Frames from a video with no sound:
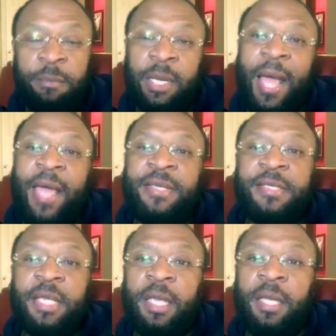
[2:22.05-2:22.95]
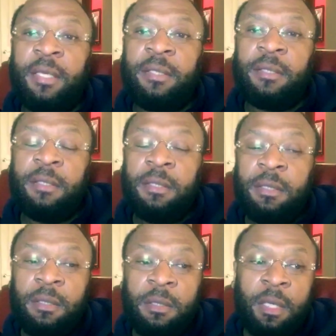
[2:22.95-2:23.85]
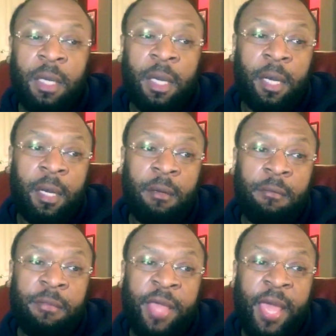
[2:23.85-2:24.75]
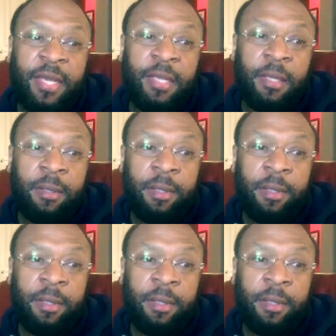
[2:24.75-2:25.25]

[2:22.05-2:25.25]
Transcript: But I said that